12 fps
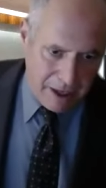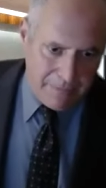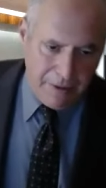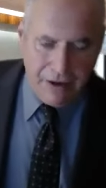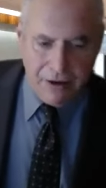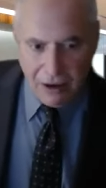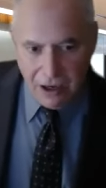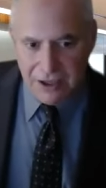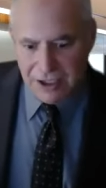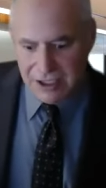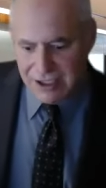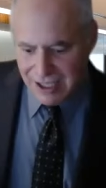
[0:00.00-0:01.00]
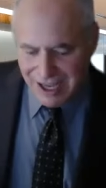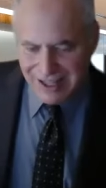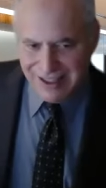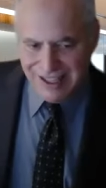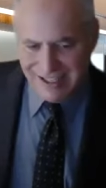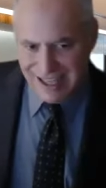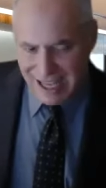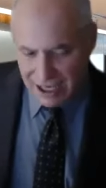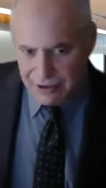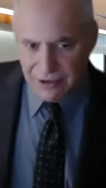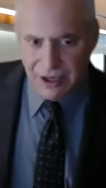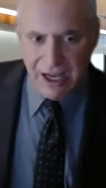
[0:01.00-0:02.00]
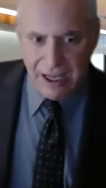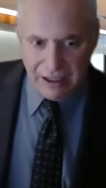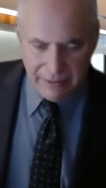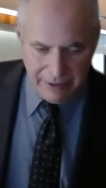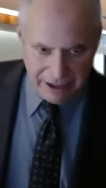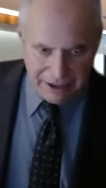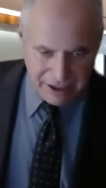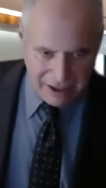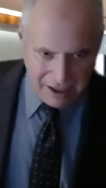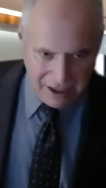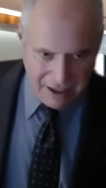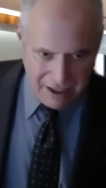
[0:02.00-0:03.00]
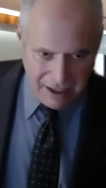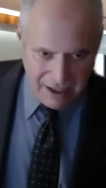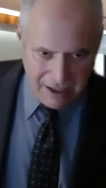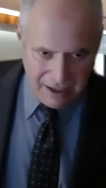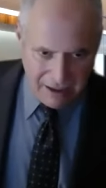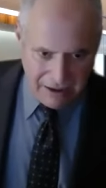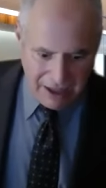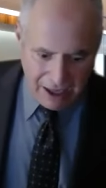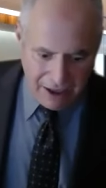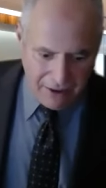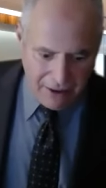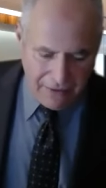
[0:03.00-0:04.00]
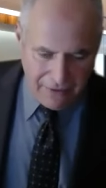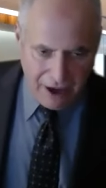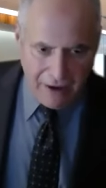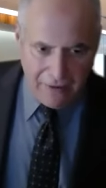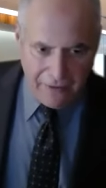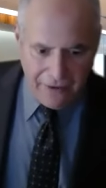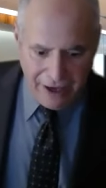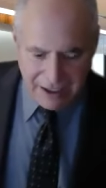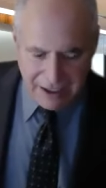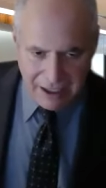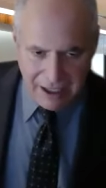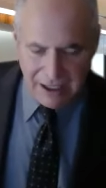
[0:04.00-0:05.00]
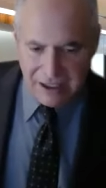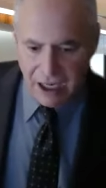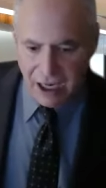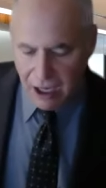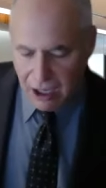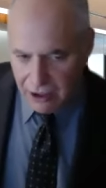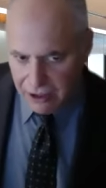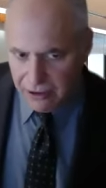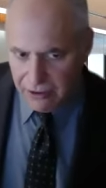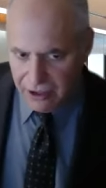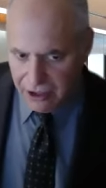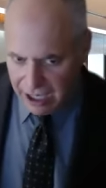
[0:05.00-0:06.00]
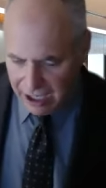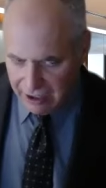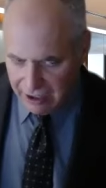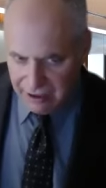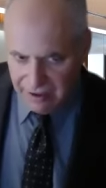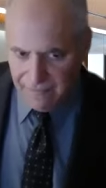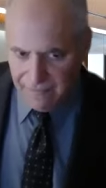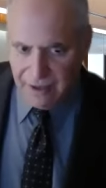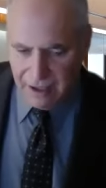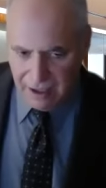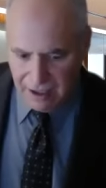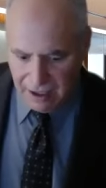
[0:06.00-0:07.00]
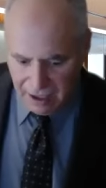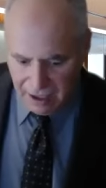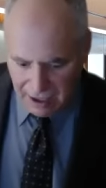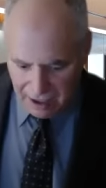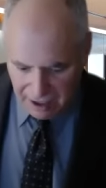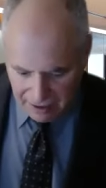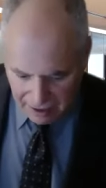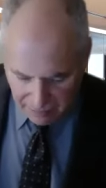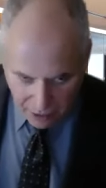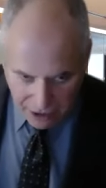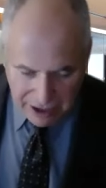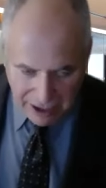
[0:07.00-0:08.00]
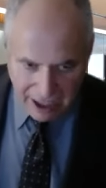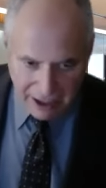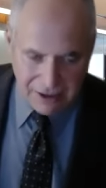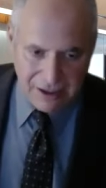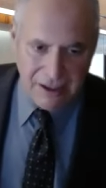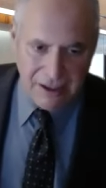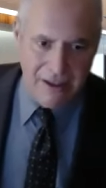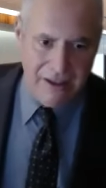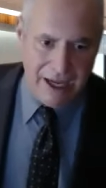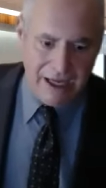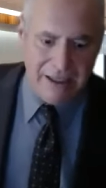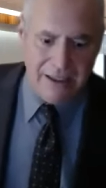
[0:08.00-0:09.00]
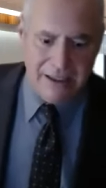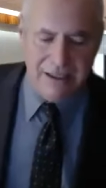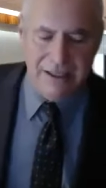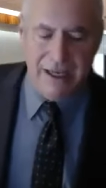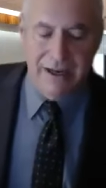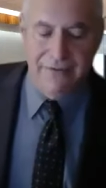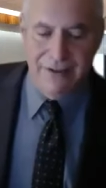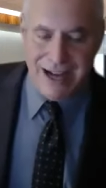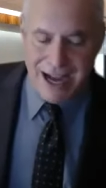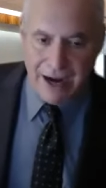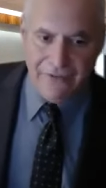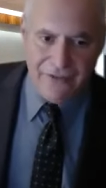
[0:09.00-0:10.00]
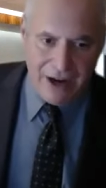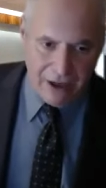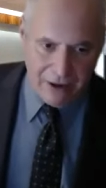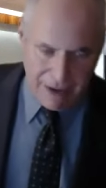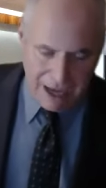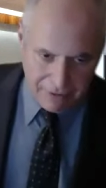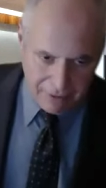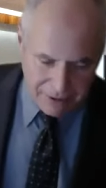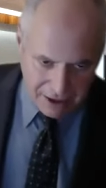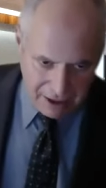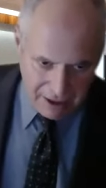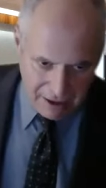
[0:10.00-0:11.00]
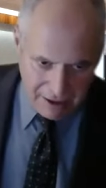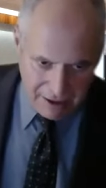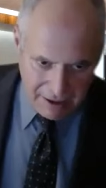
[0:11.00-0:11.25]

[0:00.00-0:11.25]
But because it's got these extra elements that involve entities other than the Boy Scouts, entities that have not filed bankruptcy,